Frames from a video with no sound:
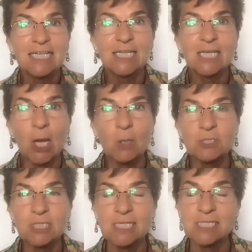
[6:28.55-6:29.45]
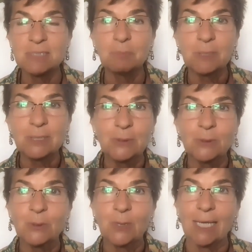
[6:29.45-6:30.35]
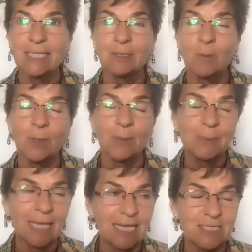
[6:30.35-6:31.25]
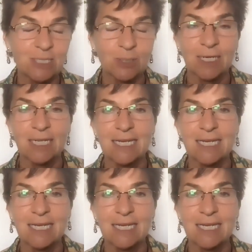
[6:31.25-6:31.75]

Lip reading: the ocean is blue, and all the plants are green.